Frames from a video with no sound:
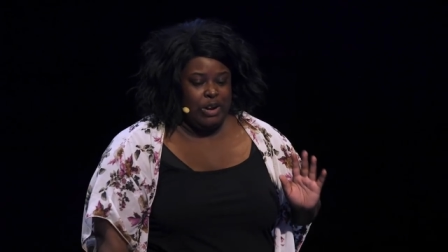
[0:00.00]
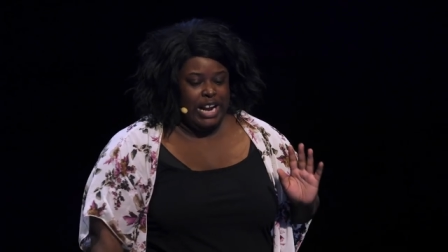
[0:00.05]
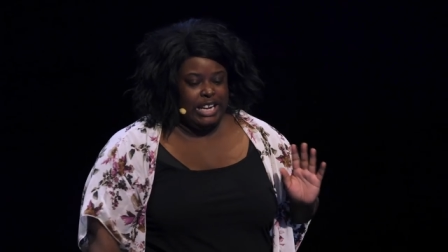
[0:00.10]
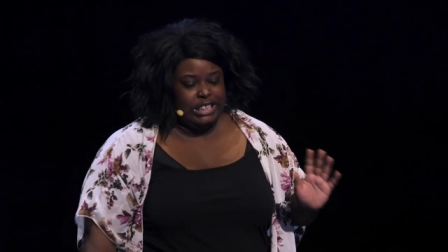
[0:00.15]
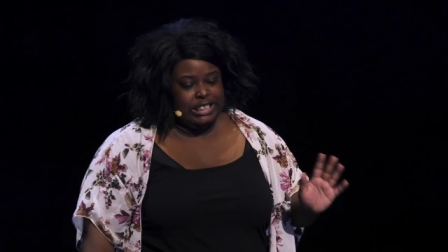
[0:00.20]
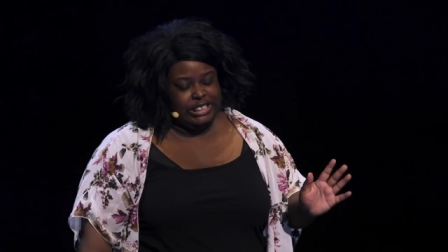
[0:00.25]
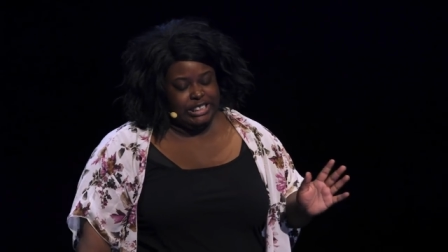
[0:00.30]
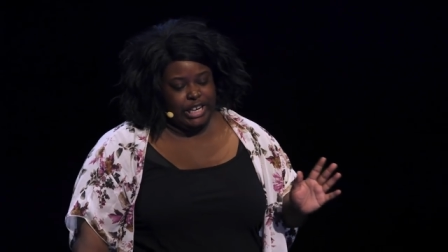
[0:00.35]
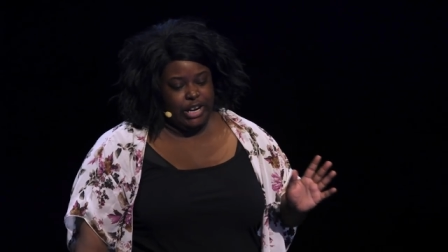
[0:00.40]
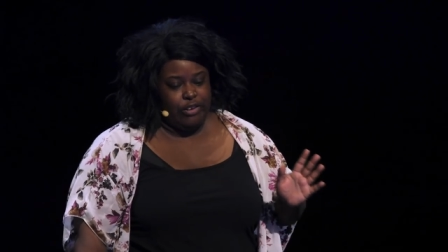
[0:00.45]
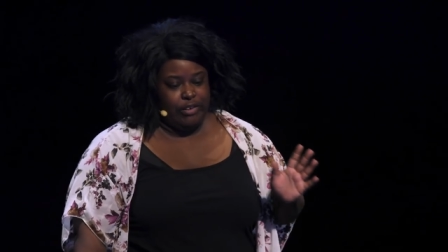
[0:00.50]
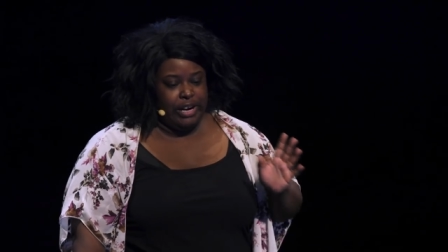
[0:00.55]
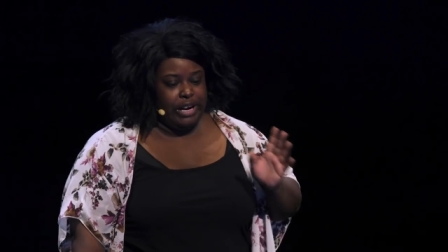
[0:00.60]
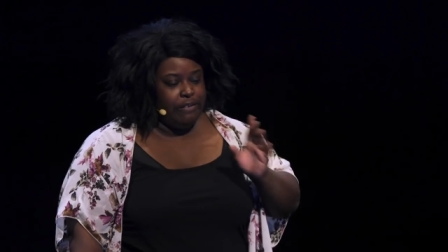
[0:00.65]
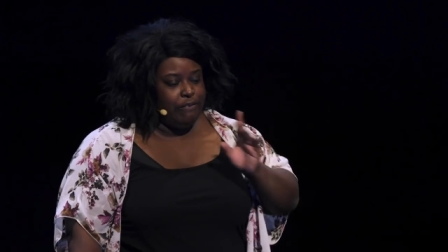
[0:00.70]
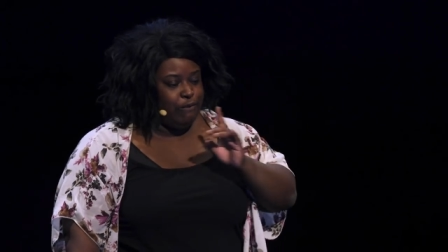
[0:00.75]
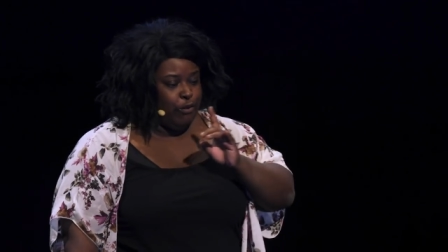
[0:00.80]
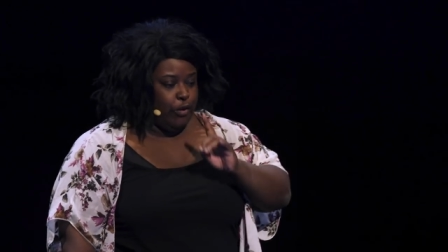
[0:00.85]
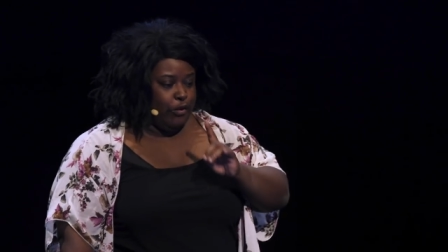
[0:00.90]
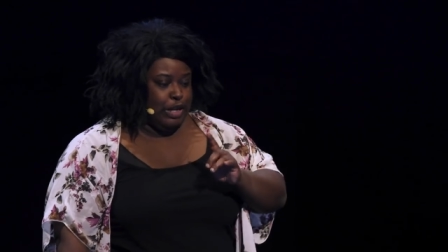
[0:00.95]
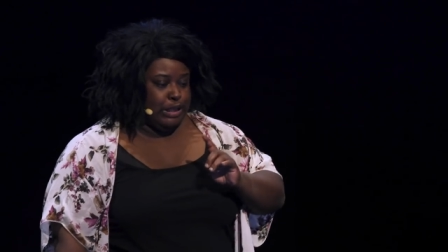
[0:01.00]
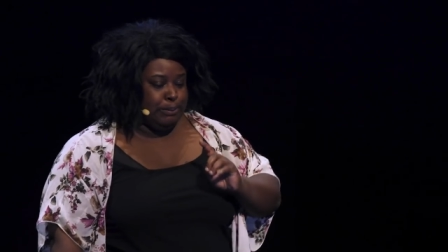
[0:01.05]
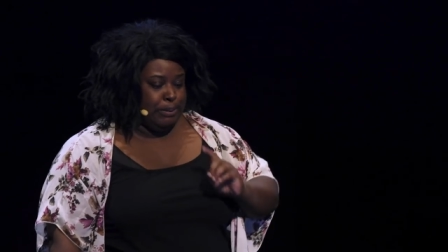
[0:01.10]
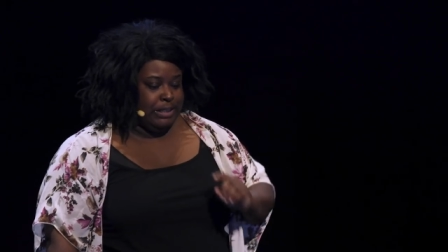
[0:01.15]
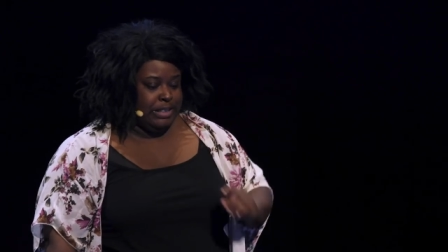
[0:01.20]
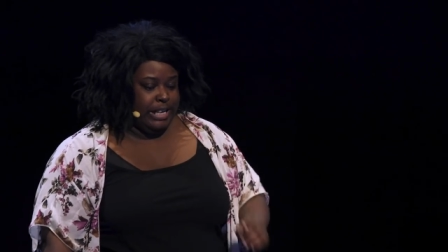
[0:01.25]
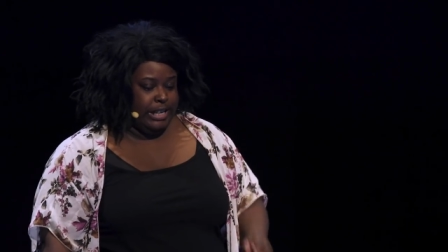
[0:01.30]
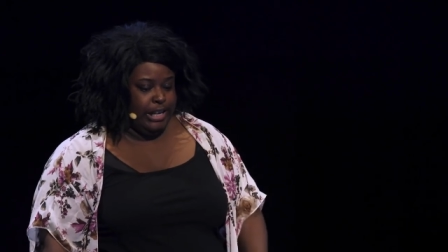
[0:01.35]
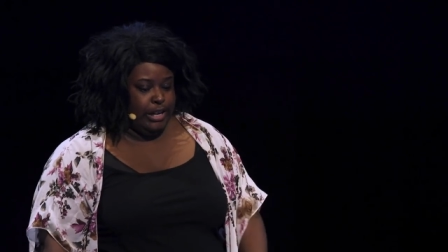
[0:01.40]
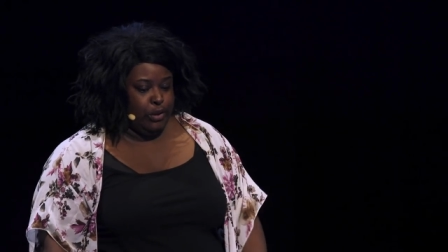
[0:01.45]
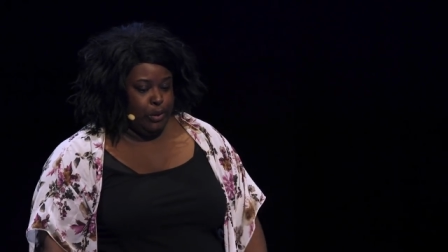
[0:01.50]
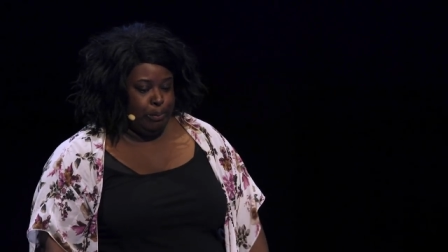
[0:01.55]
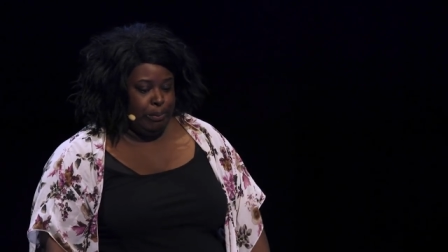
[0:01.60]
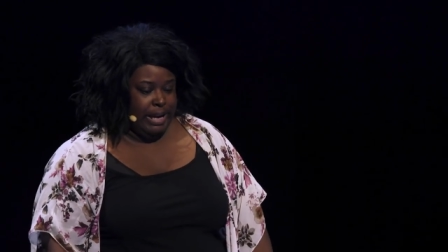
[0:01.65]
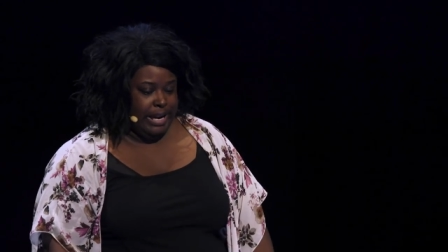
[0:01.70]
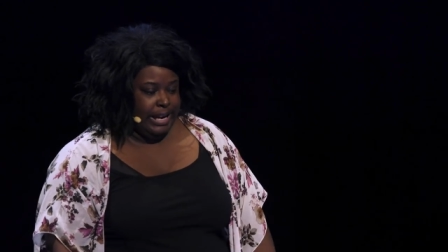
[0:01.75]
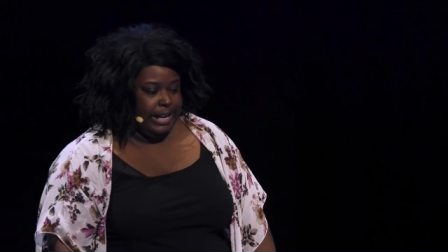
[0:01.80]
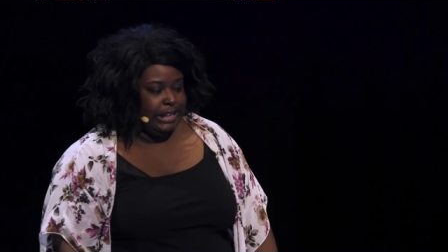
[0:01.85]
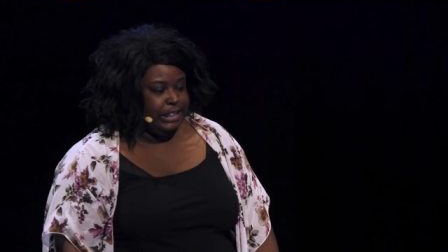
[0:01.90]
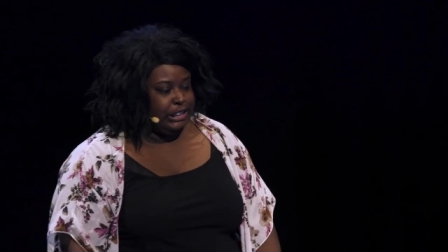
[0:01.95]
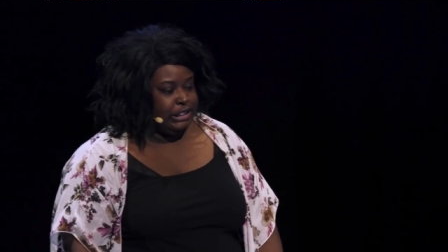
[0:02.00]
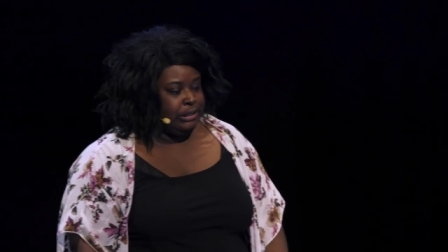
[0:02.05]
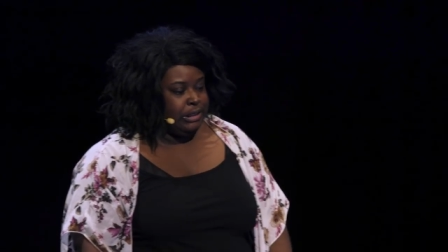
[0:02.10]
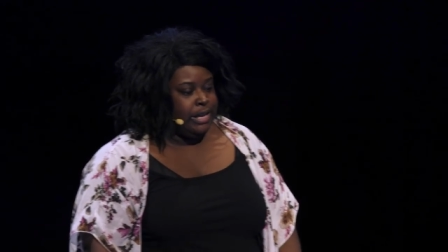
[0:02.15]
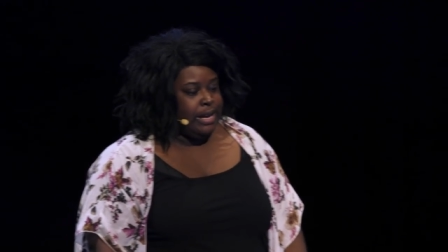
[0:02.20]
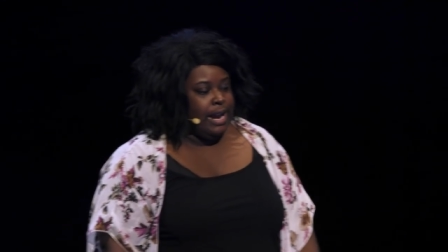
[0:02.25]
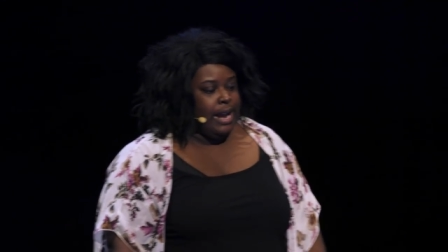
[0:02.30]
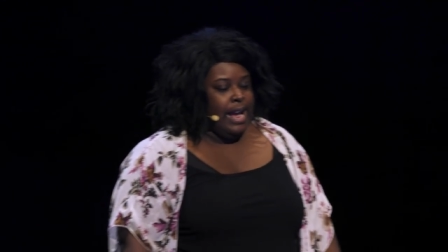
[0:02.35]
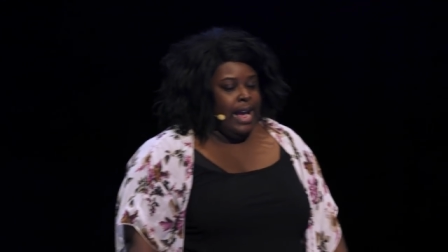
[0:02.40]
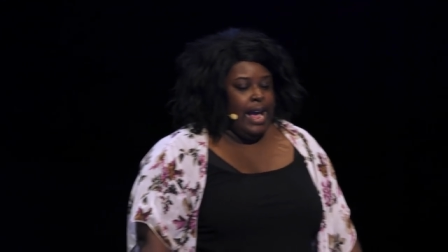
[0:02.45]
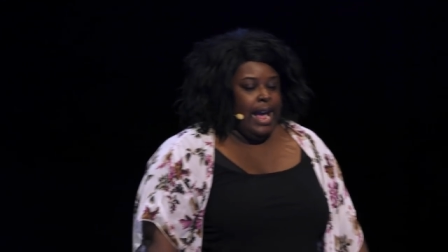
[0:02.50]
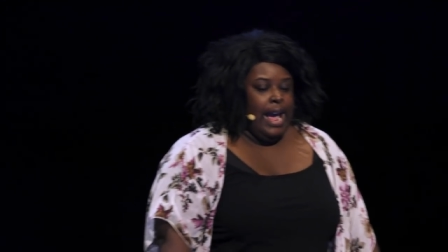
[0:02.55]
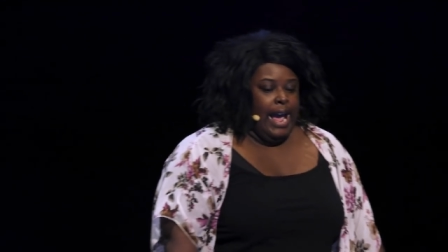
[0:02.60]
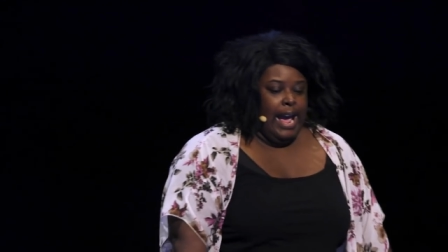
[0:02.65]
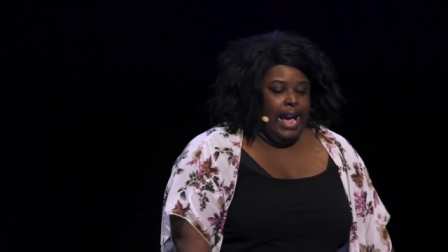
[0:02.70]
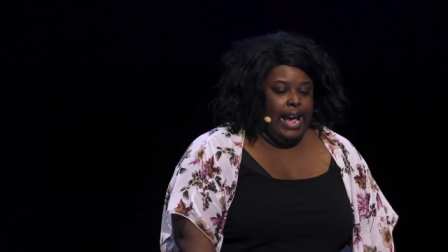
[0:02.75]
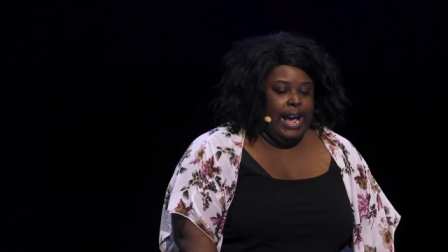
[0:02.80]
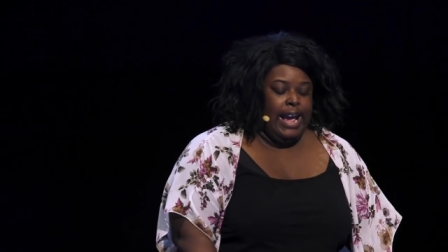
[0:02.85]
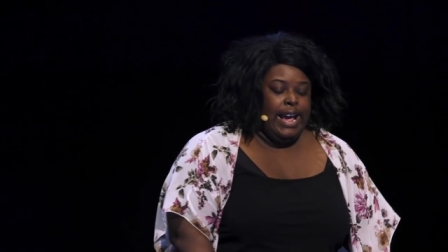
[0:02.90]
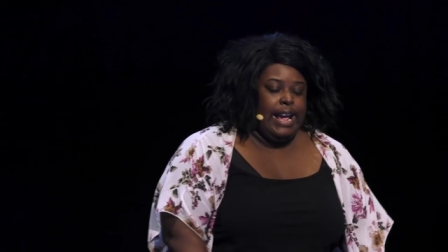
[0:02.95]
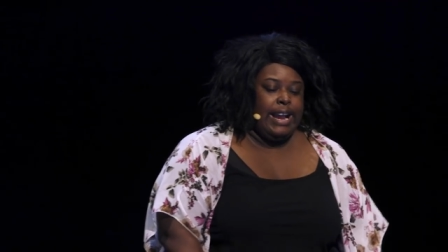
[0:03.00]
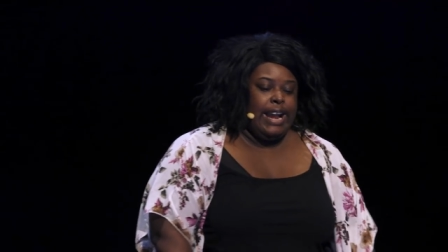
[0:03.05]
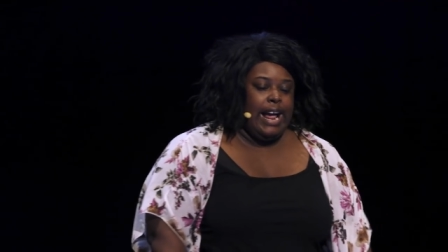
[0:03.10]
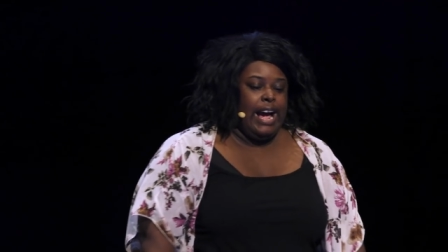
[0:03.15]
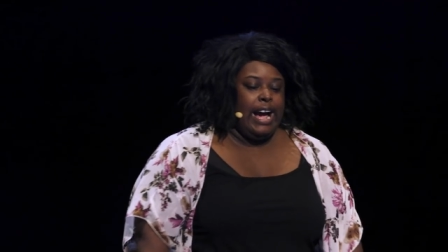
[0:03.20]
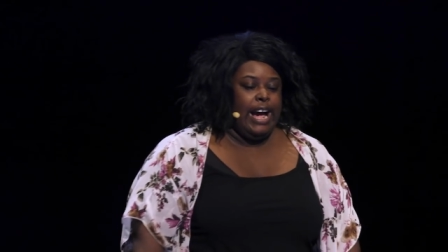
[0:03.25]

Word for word: were necessary for this particular page. And